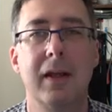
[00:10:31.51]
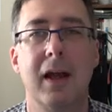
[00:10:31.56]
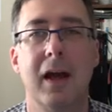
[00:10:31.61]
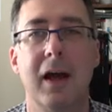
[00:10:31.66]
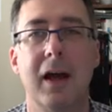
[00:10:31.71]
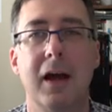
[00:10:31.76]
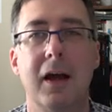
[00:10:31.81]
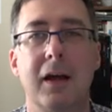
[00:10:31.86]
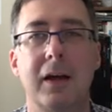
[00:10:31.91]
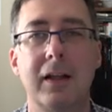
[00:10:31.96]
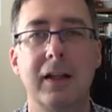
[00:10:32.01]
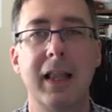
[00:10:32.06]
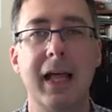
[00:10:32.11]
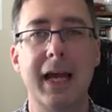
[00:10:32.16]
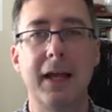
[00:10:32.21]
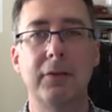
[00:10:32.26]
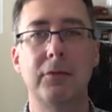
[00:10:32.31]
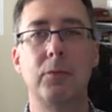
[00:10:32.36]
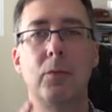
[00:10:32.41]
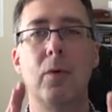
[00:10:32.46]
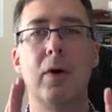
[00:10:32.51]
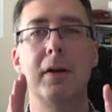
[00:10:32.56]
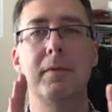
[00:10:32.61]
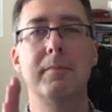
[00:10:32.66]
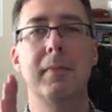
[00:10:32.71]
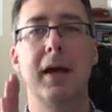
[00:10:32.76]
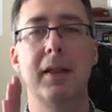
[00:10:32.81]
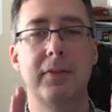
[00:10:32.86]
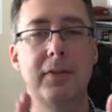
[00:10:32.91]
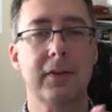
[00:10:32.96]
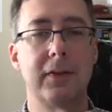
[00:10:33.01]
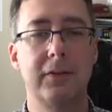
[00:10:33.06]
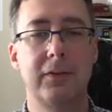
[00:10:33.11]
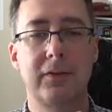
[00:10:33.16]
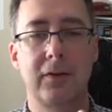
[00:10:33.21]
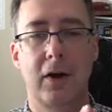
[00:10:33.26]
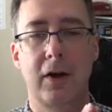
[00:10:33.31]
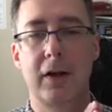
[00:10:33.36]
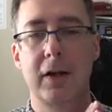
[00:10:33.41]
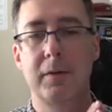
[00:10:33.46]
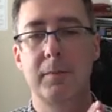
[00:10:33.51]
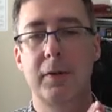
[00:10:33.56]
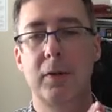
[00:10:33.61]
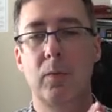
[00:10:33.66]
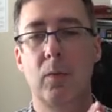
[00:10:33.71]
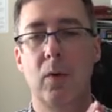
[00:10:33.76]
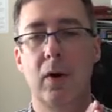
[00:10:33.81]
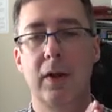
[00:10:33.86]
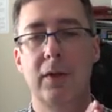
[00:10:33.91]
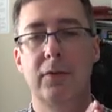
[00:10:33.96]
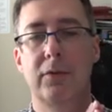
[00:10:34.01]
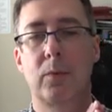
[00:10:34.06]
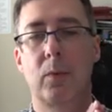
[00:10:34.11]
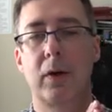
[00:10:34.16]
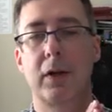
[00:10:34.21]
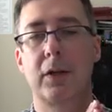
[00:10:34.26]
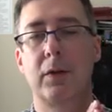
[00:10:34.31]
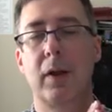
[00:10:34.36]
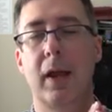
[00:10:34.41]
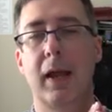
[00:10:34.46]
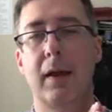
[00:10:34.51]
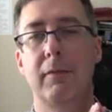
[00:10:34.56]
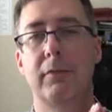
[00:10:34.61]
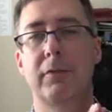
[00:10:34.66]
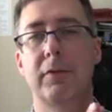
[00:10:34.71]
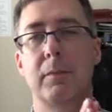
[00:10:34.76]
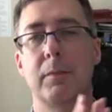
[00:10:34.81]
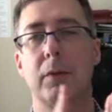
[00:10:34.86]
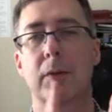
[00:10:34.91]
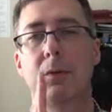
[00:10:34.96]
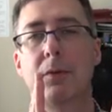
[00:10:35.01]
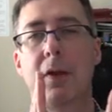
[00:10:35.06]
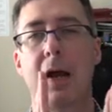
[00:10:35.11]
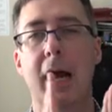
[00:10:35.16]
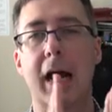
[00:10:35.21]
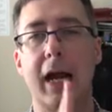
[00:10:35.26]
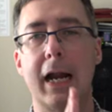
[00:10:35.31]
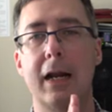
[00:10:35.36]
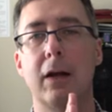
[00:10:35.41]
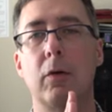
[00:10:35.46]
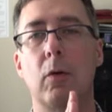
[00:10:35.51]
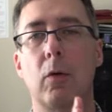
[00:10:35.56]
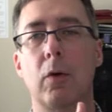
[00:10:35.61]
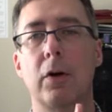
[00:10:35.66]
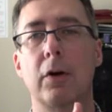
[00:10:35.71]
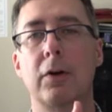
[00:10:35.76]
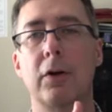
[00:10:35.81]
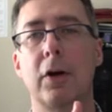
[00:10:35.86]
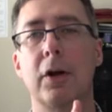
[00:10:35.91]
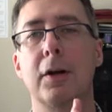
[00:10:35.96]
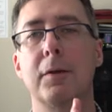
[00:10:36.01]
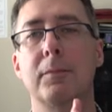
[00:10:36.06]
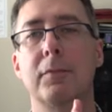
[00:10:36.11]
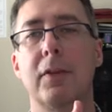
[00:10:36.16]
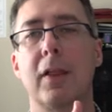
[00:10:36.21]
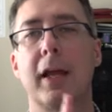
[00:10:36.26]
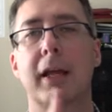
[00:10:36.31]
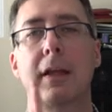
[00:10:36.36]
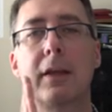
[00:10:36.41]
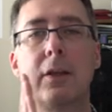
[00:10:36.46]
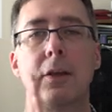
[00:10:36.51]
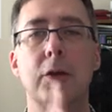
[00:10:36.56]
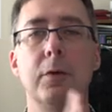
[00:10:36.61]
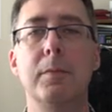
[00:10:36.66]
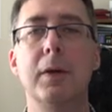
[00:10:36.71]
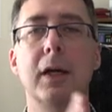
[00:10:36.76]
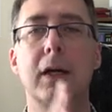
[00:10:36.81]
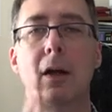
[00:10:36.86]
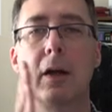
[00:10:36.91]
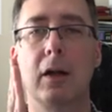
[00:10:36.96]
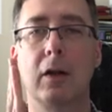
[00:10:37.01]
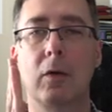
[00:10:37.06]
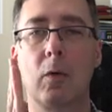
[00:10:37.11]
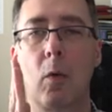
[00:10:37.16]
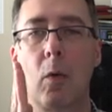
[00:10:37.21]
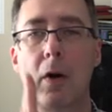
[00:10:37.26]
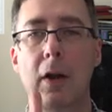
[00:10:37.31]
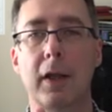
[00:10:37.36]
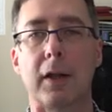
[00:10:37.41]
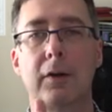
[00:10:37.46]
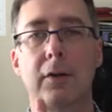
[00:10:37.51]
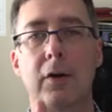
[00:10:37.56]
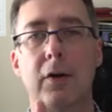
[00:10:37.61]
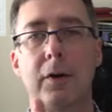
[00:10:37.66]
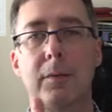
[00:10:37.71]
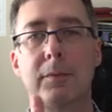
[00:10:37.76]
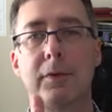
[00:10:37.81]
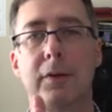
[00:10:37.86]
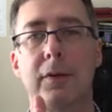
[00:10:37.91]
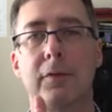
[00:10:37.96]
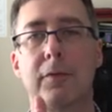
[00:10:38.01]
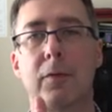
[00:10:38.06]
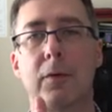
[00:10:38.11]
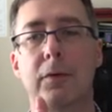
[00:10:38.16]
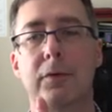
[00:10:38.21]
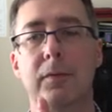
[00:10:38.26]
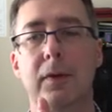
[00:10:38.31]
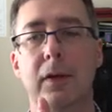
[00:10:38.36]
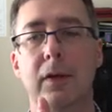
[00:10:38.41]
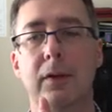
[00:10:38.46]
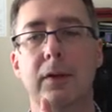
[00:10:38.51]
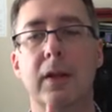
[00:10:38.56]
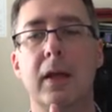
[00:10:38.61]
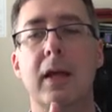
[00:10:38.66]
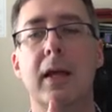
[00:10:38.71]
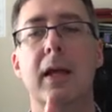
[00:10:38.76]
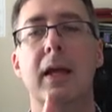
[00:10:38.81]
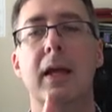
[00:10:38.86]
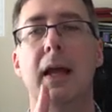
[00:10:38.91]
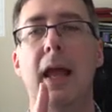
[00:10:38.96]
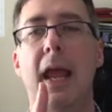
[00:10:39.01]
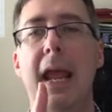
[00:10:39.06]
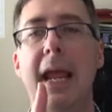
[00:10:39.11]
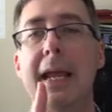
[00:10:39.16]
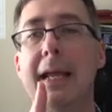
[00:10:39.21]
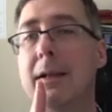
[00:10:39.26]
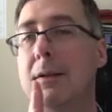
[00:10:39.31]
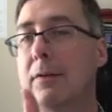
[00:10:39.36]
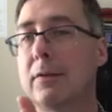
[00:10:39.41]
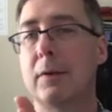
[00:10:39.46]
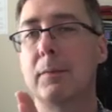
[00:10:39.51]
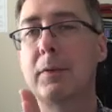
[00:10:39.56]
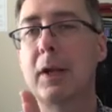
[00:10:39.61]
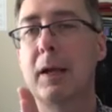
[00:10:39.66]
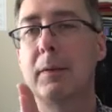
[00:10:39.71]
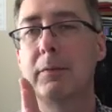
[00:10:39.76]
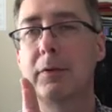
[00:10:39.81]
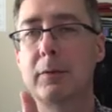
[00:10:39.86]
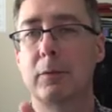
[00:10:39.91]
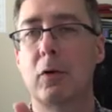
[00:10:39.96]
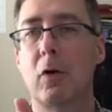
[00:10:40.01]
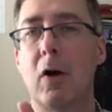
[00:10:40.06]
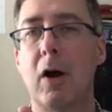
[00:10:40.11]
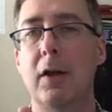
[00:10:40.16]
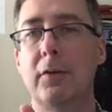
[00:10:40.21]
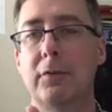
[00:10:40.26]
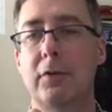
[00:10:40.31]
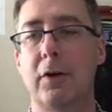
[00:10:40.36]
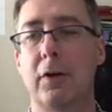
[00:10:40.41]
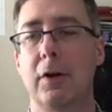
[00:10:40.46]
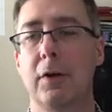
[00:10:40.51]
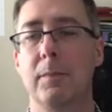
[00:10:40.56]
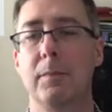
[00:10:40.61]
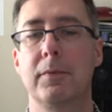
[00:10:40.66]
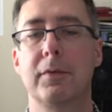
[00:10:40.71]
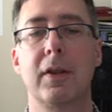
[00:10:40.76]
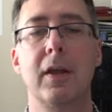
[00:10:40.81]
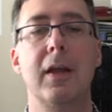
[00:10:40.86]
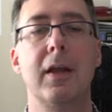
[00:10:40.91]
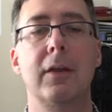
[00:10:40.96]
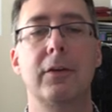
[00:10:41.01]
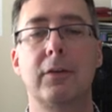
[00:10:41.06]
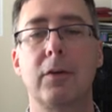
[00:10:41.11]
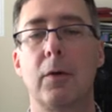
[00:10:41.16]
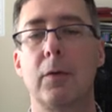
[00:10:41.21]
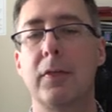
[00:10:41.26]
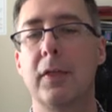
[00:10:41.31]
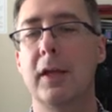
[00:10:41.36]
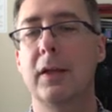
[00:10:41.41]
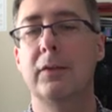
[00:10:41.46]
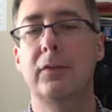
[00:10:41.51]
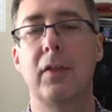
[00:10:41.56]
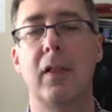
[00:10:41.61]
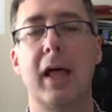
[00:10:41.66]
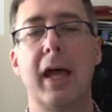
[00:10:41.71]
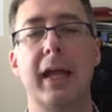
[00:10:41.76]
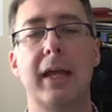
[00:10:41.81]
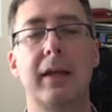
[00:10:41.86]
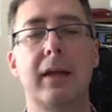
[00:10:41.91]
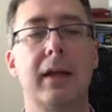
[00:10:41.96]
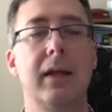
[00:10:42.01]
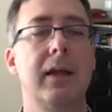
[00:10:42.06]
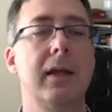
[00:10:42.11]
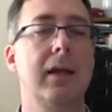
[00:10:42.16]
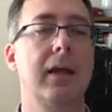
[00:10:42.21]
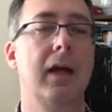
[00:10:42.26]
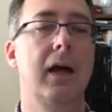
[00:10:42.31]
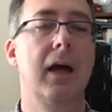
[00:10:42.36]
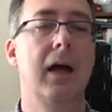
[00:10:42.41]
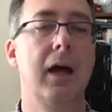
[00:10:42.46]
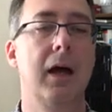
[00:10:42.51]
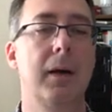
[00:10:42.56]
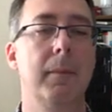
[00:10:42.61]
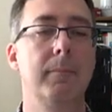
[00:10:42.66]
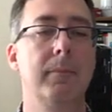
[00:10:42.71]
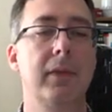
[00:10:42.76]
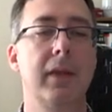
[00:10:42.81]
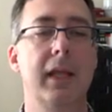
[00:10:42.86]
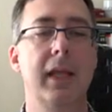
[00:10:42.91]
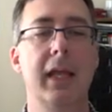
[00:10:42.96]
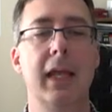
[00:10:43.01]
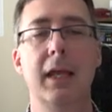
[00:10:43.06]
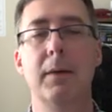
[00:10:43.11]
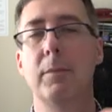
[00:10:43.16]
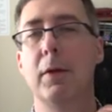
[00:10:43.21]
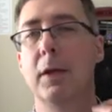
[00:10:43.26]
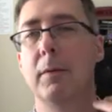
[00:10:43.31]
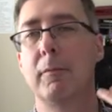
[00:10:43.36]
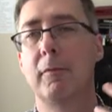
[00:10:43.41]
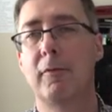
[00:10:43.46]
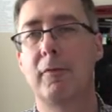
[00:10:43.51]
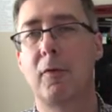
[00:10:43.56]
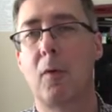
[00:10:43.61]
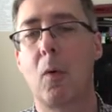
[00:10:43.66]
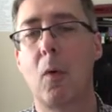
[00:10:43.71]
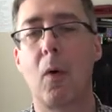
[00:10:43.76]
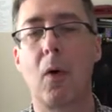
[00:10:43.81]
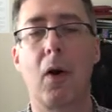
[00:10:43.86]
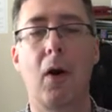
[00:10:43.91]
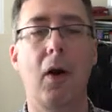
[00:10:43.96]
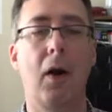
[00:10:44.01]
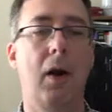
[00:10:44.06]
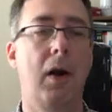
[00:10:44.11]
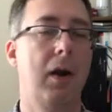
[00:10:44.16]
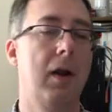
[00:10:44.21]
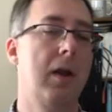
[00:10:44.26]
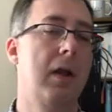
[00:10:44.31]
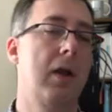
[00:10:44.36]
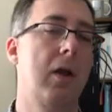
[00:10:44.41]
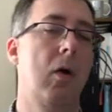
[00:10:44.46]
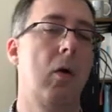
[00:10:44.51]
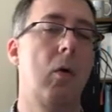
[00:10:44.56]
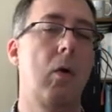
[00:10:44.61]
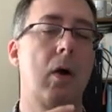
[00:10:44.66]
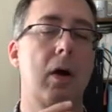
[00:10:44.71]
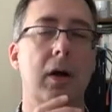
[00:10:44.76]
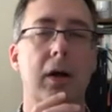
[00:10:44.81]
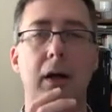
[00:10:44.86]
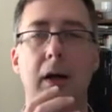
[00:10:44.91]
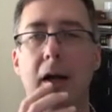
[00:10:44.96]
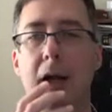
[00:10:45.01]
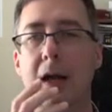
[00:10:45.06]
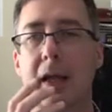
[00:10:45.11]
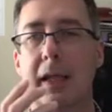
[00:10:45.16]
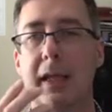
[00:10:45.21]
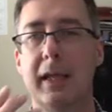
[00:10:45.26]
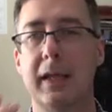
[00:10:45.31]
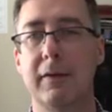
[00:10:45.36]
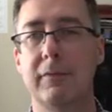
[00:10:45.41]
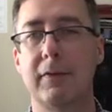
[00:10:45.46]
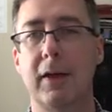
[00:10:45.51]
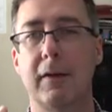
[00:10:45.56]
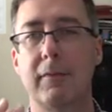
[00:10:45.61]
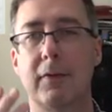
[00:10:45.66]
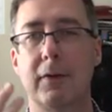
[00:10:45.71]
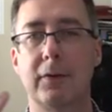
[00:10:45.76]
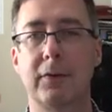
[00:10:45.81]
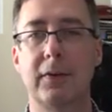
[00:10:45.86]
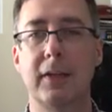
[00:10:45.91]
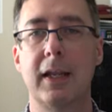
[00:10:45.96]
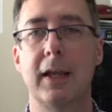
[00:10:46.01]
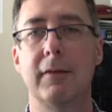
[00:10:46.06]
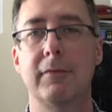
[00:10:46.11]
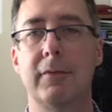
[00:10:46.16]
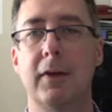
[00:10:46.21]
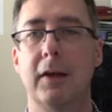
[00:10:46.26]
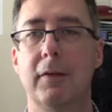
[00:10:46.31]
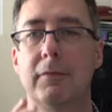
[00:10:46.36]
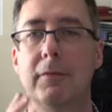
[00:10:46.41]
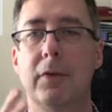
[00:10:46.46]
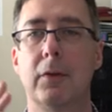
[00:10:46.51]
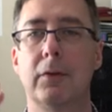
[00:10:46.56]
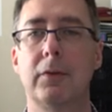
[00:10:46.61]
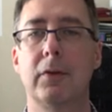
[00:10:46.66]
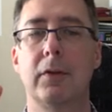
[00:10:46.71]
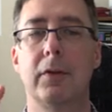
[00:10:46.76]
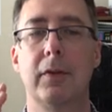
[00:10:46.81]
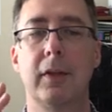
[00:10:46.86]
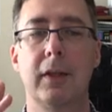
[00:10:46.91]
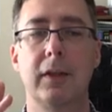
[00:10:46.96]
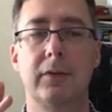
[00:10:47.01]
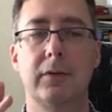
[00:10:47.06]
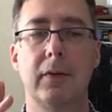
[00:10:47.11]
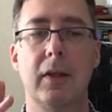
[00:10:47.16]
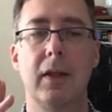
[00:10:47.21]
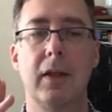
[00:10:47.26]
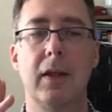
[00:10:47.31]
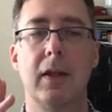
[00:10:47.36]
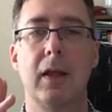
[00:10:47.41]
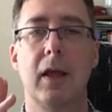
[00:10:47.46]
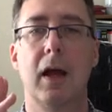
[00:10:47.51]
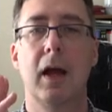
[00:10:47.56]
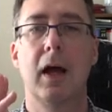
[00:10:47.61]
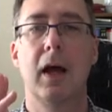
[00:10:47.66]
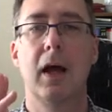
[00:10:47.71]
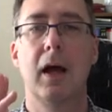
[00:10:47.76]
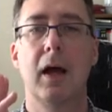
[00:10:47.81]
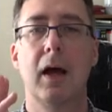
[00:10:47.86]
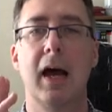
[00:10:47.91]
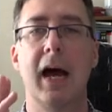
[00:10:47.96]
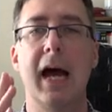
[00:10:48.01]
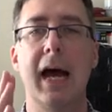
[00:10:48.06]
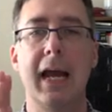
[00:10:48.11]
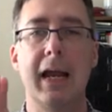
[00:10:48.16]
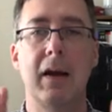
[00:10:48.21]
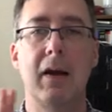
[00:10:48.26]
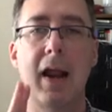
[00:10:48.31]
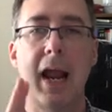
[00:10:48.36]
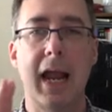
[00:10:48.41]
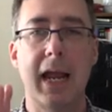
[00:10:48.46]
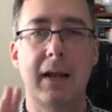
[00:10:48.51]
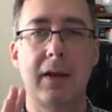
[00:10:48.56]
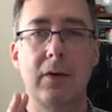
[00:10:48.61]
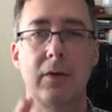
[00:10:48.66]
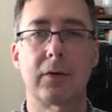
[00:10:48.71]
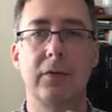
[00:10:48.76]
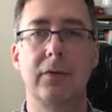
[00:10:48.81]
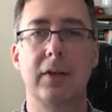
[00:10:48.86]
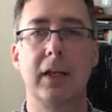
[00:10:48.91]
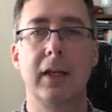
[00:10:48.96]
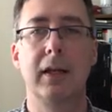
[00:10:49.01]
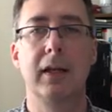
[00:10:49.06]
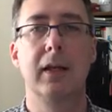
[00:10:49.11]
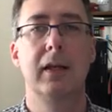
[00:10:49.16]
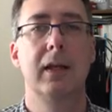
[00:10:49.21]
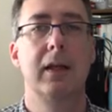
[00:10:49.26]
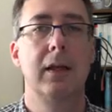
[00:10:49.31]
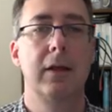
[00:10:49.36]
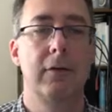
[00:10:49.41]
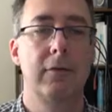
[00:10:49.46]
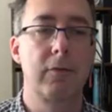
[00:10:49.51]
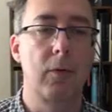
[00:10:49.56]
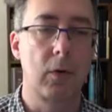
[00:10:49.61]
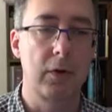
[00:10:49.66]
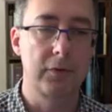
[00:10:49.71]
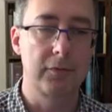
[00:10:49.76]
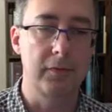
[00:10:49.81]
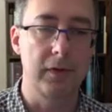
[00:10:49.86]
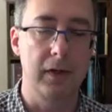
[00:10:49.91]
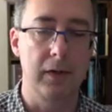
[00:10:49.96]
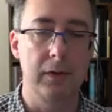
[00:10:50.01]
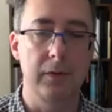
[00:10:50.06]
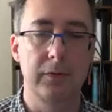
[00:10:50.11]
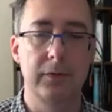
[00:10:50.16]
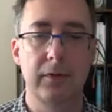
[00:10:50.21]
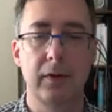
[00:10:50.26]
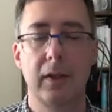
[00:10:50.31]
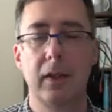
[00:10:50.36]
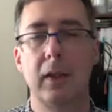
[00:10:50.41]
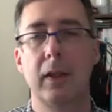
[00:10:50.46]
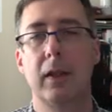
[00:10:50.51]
Uh, class 1 methods are going to be ones where you have some of those higher order terms like cubic and quartic terms in the force field and sometimes some cross terms. So things like um, MM4 or EFF or CFF. Those are these uh, higher accuracy force fields.